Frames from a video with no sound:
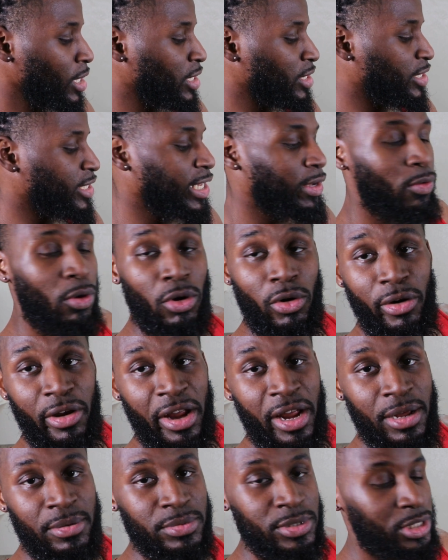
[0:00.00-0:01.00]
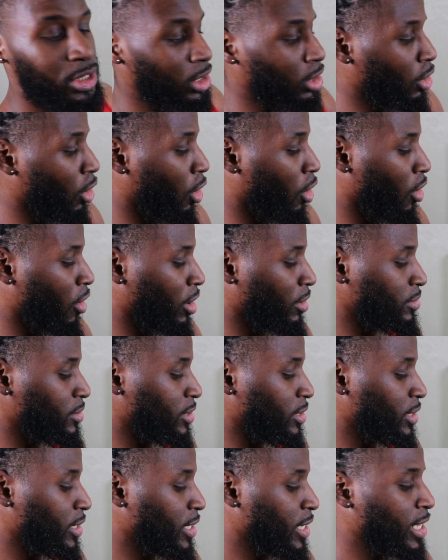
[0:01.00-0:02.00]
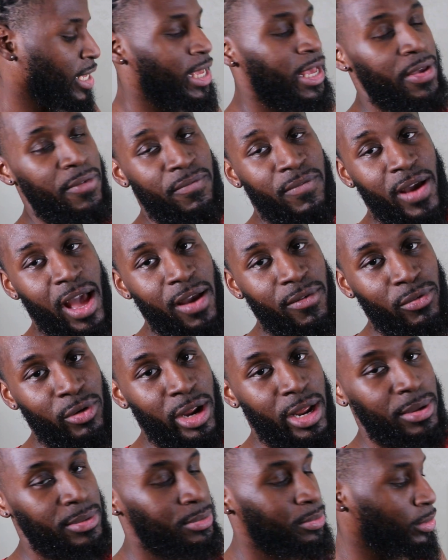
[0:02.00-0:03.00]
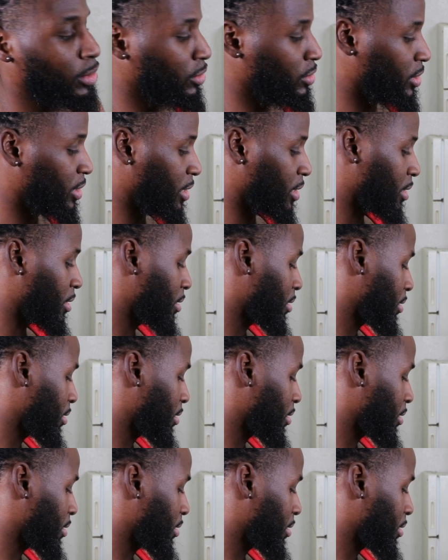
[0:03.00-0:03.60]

0 grams carbs, and 5 grams protein.